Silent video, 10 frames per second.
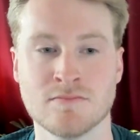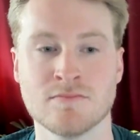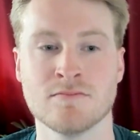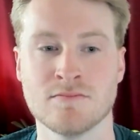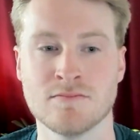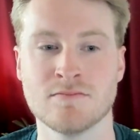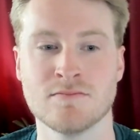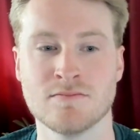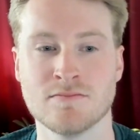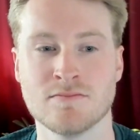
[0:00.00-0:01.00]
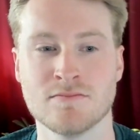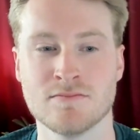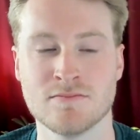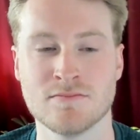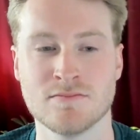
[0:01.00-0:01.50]

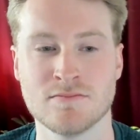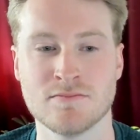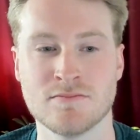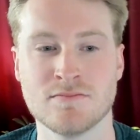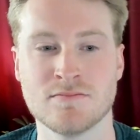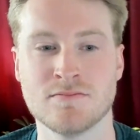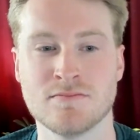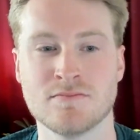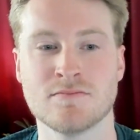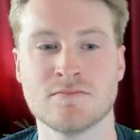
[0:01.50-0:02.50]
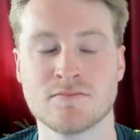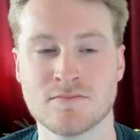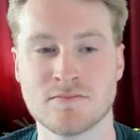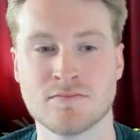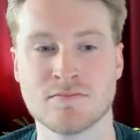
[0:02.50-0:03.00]

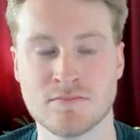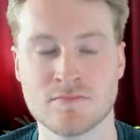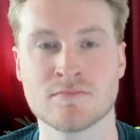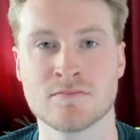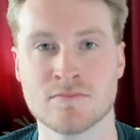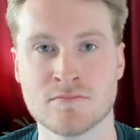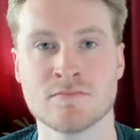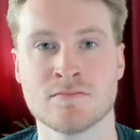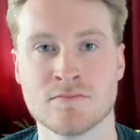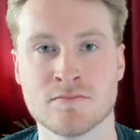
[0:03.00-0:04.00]
[no speech]